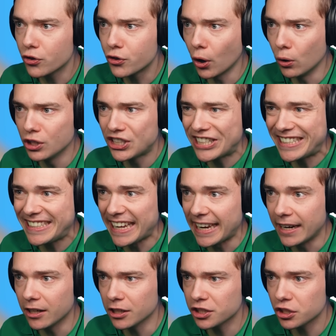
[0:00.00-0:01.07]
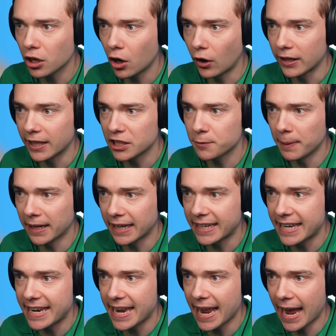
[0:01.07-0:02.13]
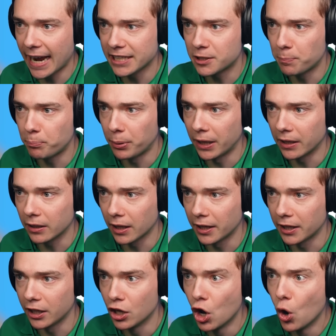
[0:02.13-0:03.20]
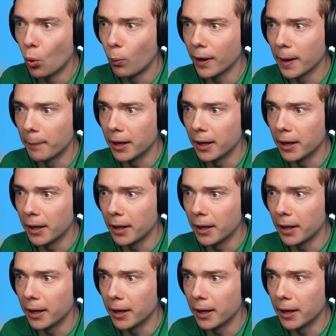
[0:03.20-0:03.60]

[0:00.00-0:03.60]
those tears? All right, let's make it nice pink, lady. Wait a